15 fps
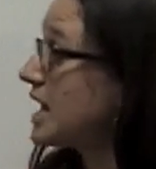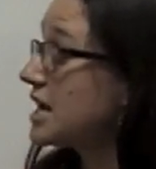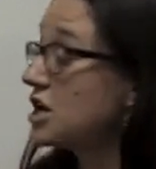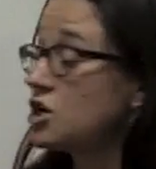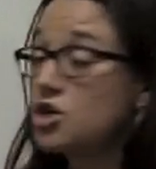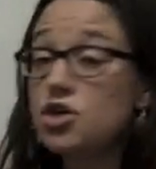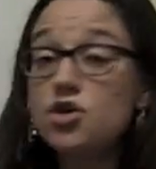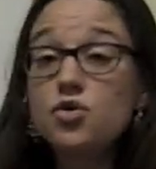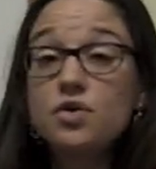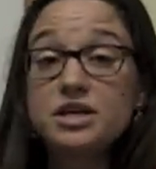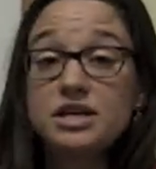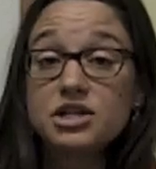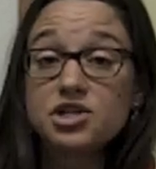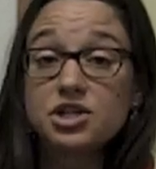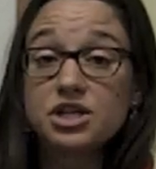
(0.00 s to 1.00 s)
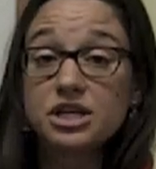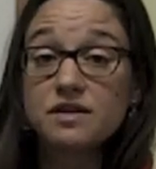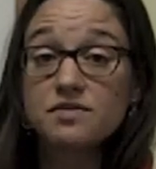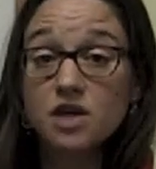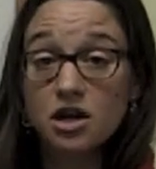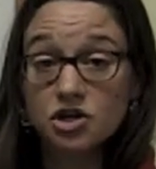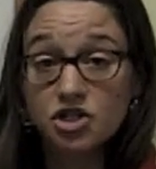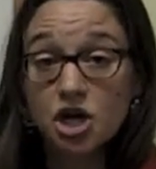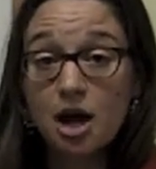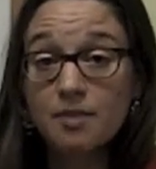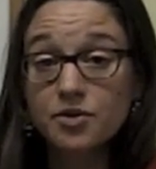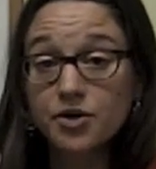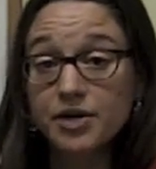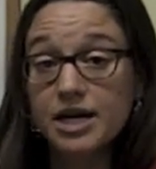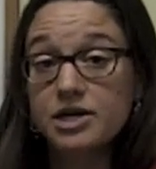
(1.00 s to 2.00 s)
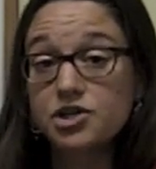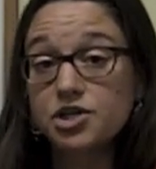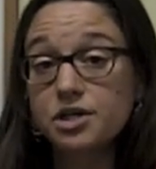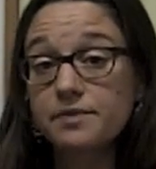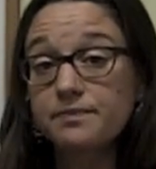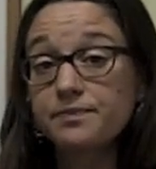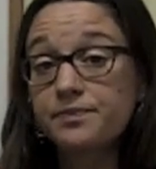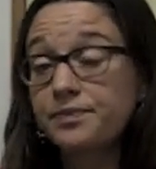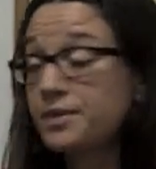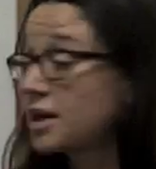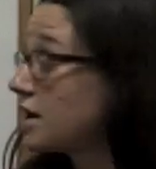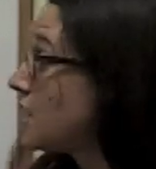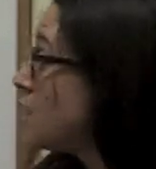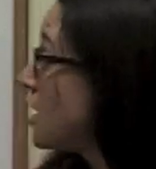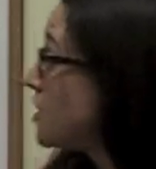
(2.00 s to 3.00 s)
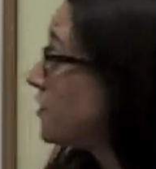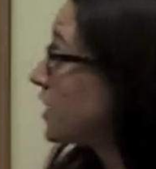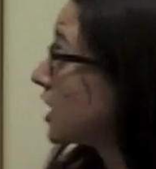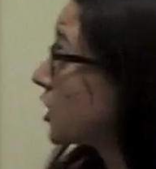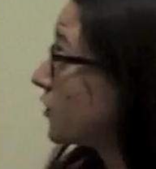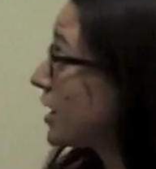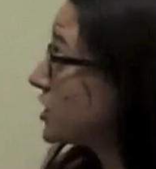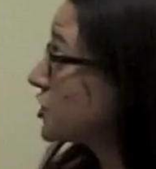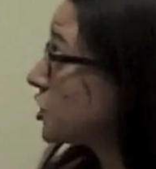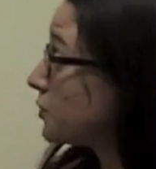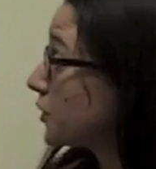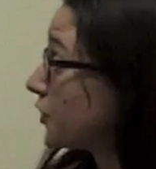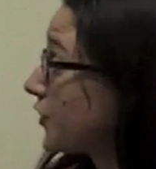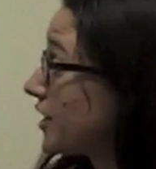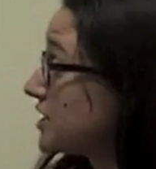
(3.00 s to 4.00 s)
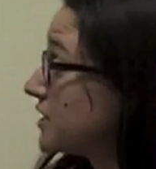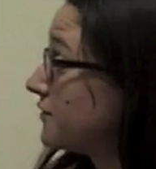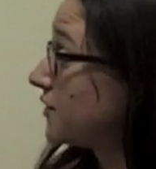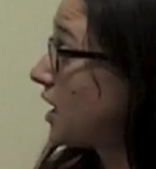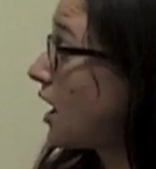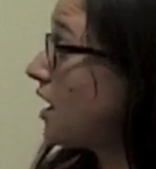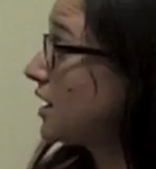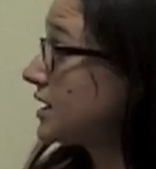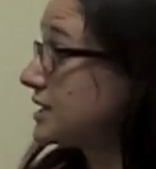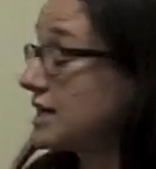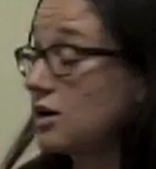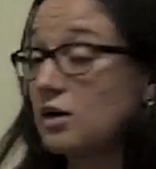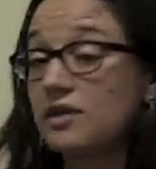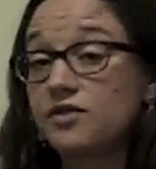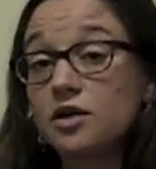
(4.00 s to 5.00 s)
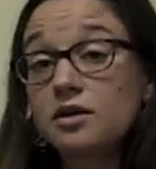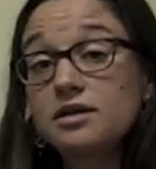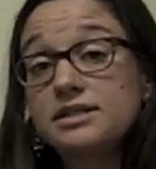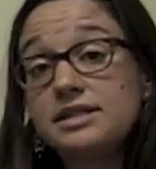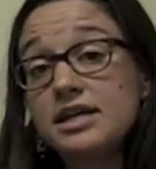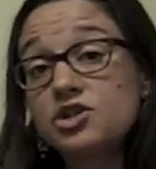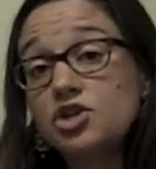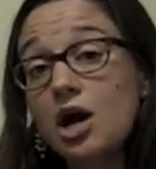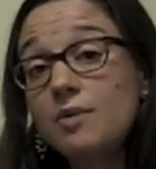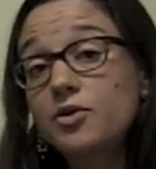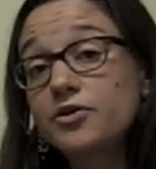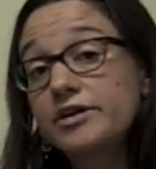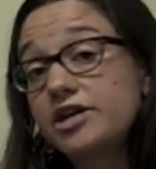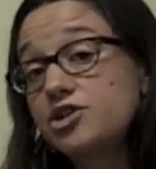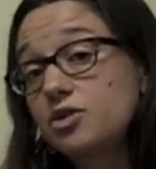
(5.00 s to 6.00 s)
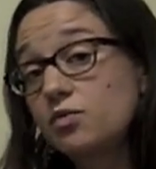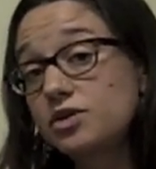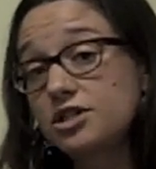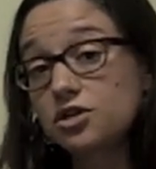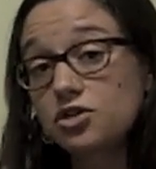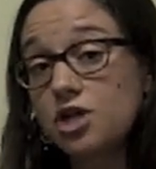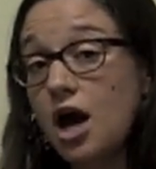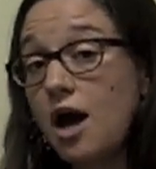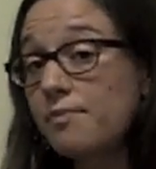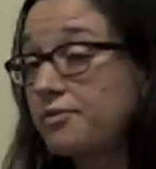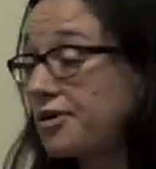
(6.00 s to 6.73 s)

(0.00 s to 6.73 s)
any new initiatives on job creation. The Congressional Progressive Caucus, however, said job creation was their top